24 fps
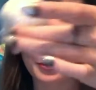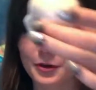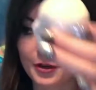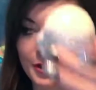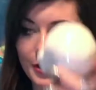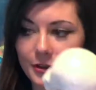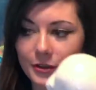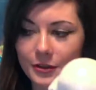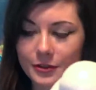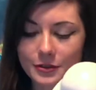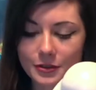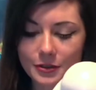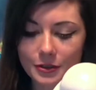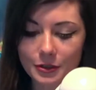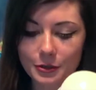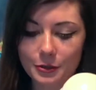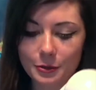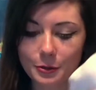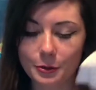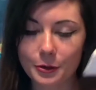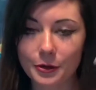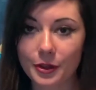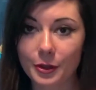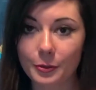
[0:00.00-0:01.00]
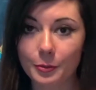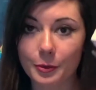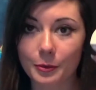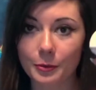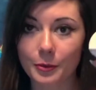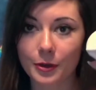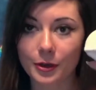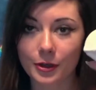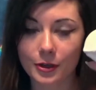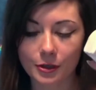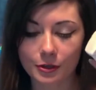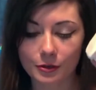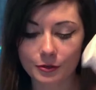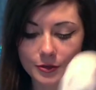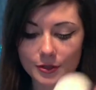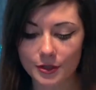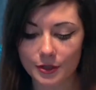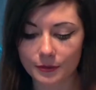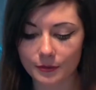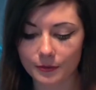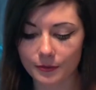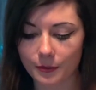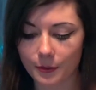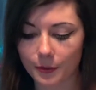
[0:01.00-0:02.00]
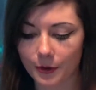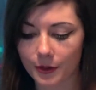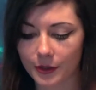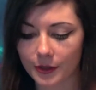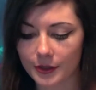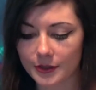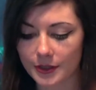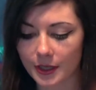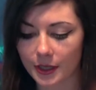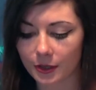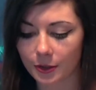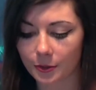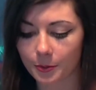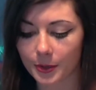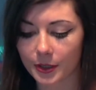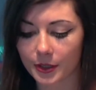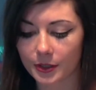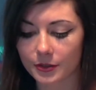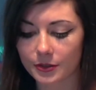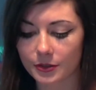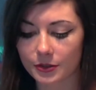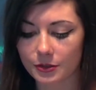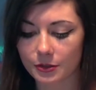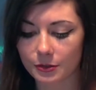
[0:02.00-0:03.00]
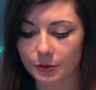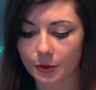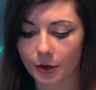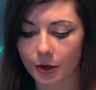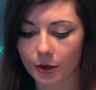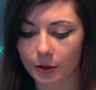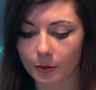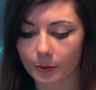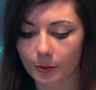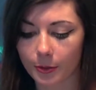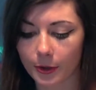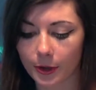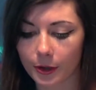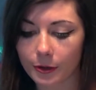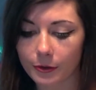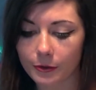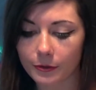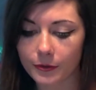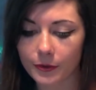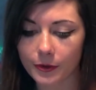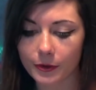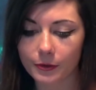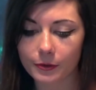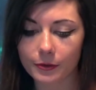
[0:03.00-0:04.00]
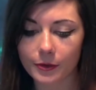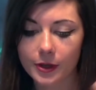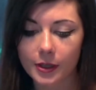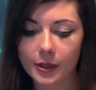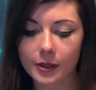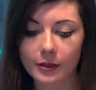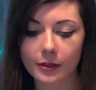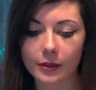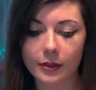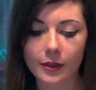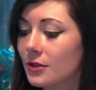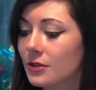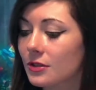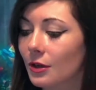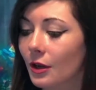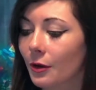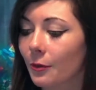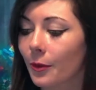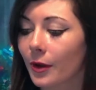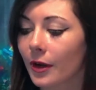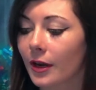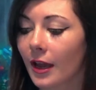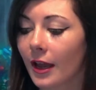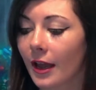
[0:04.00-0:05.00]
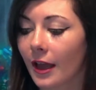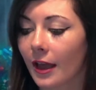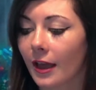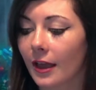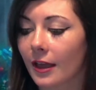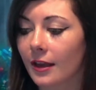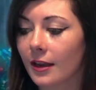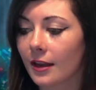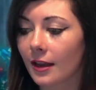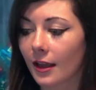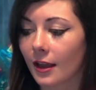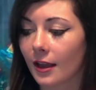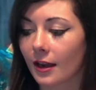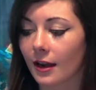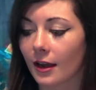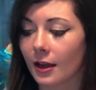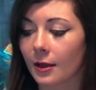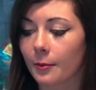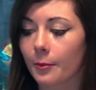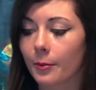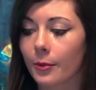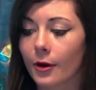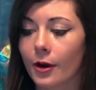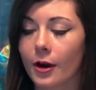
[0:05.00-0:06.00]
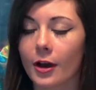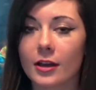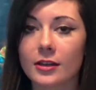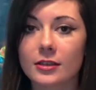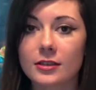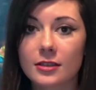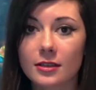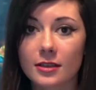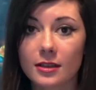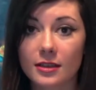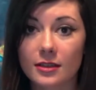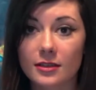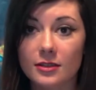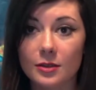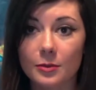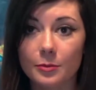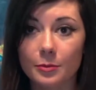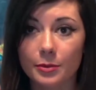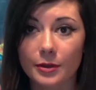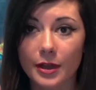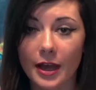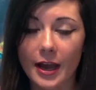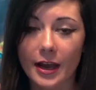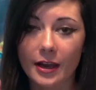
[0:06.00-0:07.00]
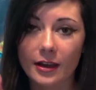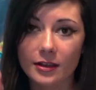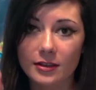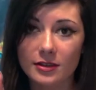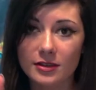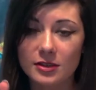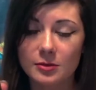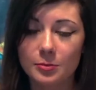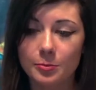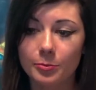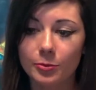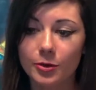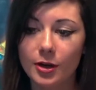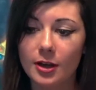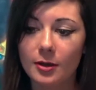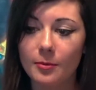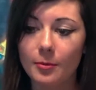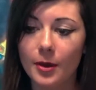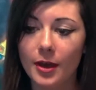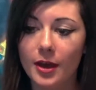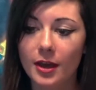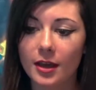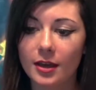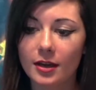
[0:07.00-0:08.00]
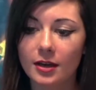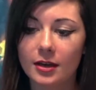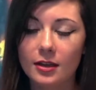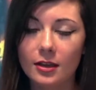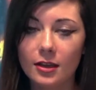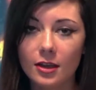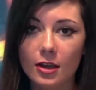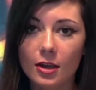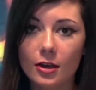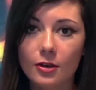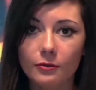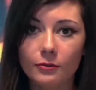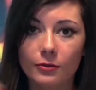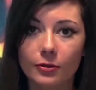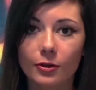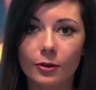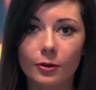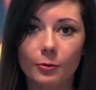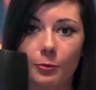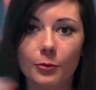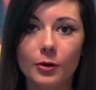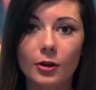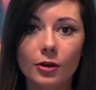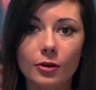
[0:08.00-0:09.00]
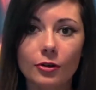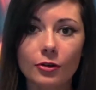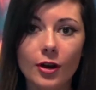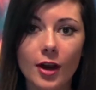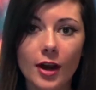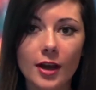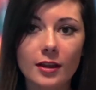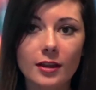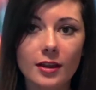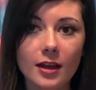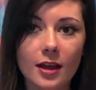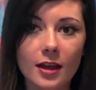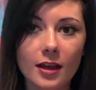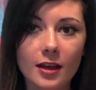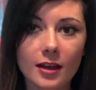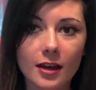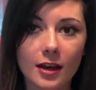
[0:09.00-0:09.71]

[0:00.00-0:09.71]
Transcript: He looked really cool with it, but we're going to use it for the centerpiece to our bow for the wreath. So I went ahead and I bought this black spray paint from Krylon.